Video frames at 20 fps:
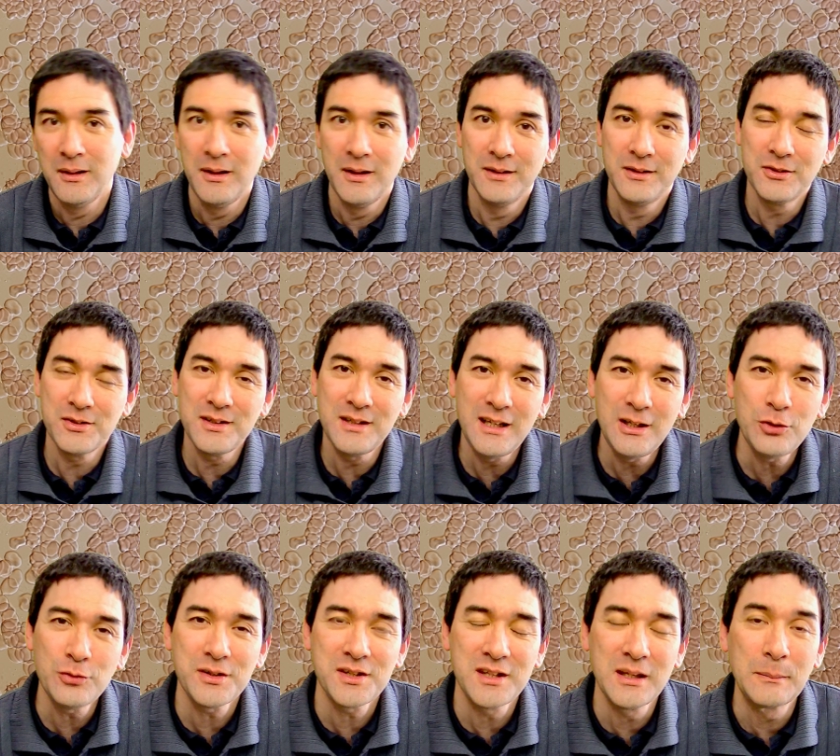There's an
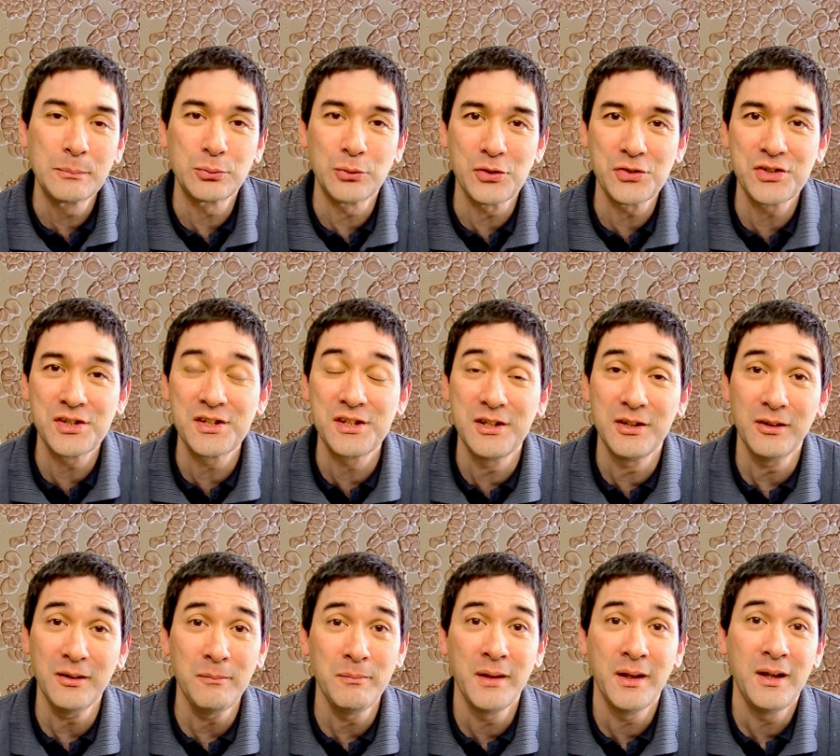interesting process
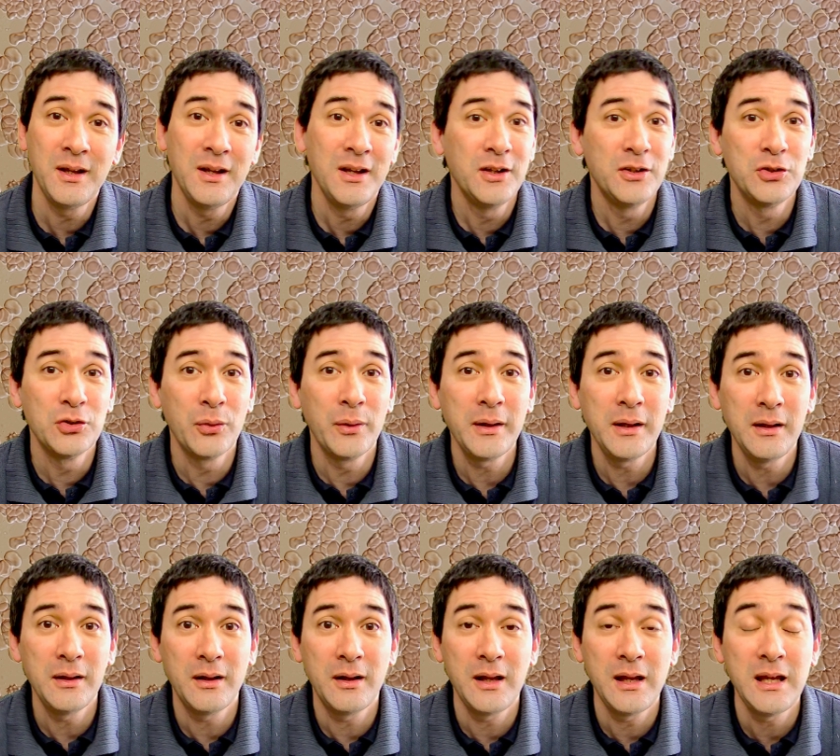here
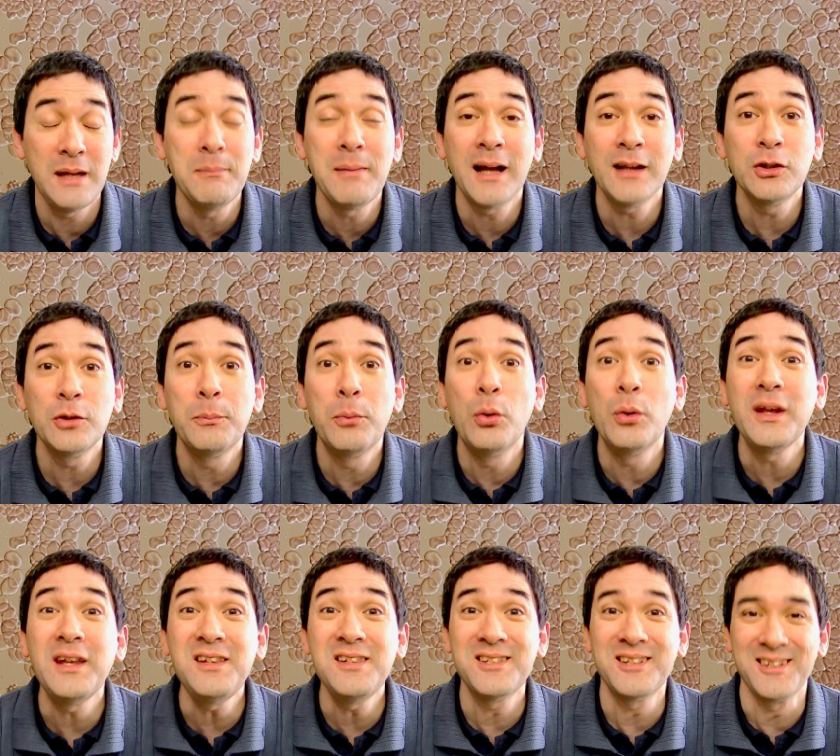during uh,
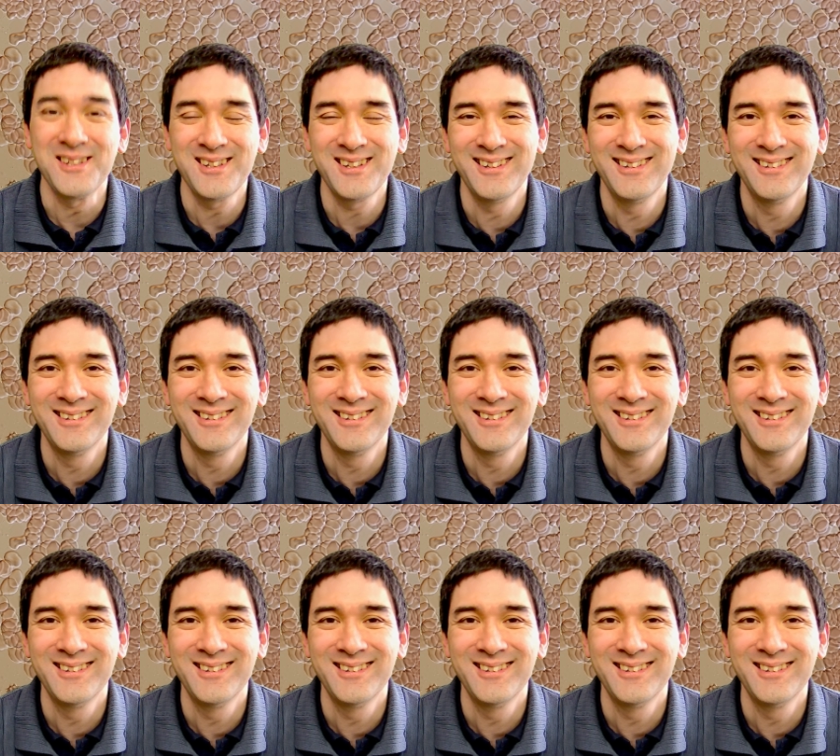hematopoiesis.